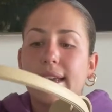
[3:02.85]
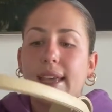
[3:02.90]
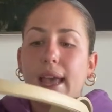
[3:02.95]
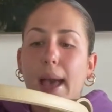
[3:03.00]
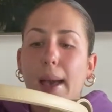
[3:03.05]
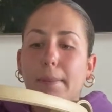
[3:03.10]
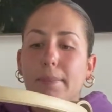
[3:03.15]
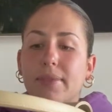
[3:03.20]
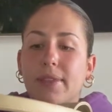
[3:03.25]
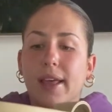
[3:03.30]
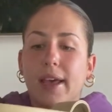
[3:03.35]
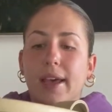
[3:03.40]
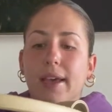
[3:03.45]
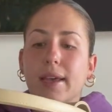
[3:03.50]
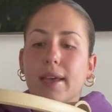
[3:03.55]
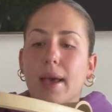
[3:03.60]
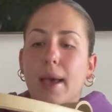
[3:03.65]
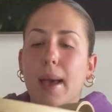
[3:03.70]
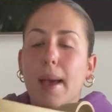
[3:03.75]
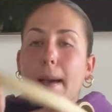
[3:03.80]
of kept like
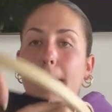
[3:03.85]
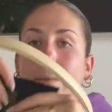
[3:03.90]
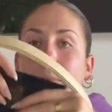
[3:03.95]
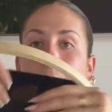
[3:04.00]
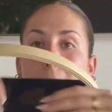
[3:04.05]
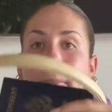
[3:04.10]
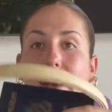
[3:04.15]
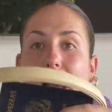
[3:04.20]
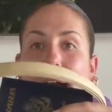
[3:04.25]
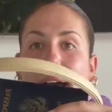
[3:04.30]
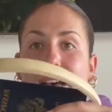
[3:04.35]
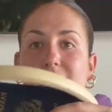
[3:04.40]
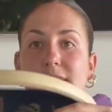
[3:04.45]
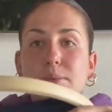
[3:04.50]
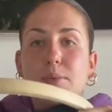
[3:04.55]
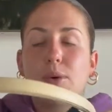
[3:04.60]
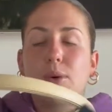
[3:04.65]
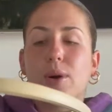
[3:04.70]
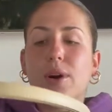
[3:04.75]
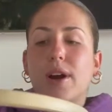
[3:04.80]
my
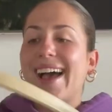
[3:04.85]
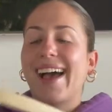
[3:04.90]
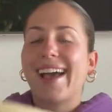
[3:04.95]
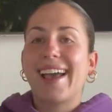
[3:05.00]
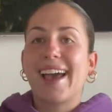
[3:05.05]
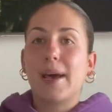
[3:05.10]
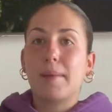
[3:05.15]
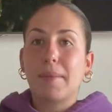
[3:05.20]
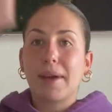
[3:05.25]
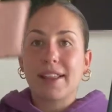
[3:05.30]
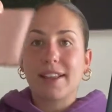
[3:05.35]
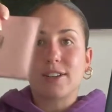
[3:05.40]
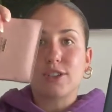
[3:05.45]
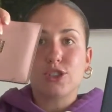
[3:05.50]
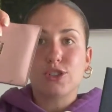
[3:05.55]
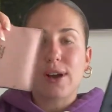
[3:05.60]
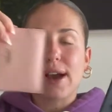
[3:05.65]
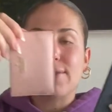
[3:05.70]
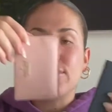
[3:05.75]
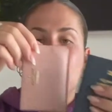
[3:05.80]
passport. I had my little
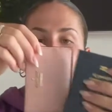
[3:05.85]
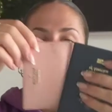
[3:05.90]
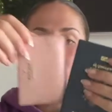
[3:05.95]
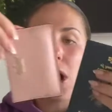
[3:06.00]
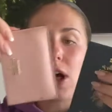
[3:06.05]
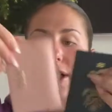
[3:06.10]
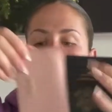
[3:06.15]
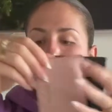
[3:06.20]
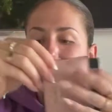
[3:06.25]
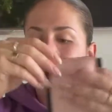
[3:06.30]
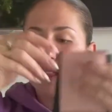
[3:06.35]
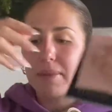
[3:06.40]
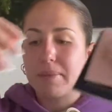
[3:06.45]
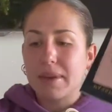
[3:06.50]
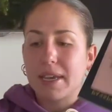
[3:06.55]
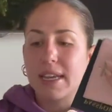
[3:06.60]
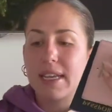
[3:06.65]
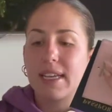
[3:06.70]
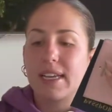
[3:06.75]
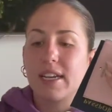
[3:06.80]
travel wallet with
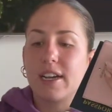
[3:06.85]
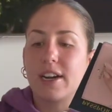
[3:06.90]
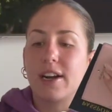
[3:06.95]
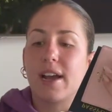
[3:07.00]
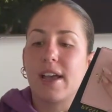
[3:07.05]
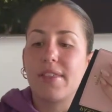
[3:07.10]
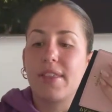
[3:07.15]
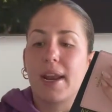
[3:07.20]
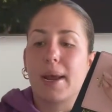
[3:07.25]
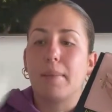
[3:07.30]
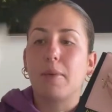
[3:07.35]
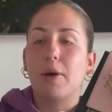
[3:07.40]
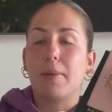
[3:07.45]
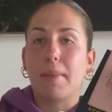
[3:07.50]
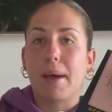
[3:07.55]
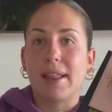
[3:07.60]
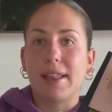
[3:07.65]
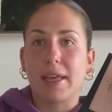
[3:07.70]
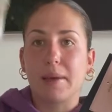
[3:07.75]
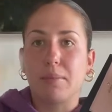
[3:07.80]
me in here, and then I put
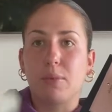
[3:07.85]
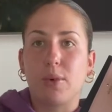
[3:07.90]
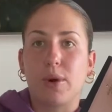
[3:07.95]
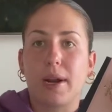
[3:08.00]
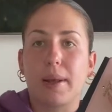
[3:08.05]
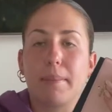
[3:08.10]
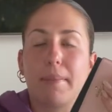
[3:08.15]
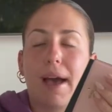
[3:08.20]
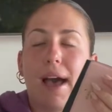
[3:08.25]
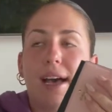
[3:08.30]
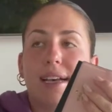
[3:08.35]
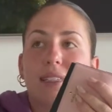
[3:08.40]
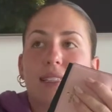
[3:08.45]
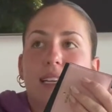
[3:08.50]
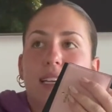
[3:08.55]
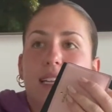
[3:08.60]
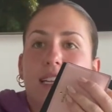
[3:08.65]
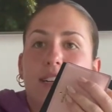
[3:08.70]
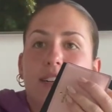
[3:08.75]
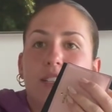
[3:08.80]
my like boarding pass
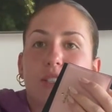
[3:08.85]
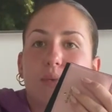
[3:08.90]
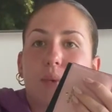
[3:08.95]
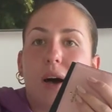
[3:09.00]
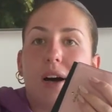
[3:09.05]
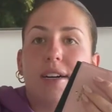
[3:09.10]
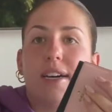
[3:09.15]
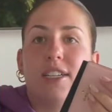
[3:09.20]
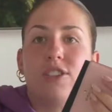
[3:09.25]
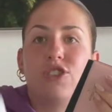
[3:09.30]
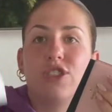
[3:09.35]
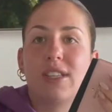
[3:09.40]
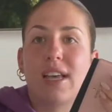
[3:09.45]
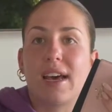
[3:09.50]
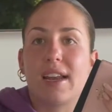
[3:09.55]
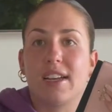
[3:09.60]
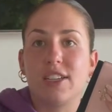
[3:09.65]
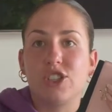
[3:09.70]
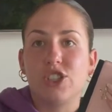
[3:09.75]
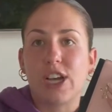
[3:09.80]
in here as well, and just
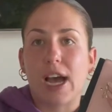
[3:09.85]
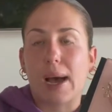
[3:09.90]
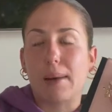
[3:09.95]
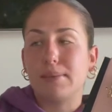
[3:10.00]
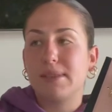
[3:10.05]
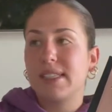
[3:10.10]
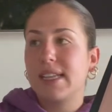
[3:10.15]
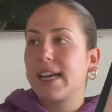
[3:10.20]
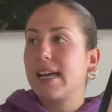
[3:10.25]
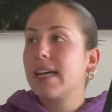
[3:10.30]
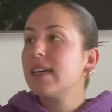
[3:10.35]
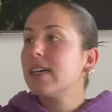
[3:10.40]
had a chapstick.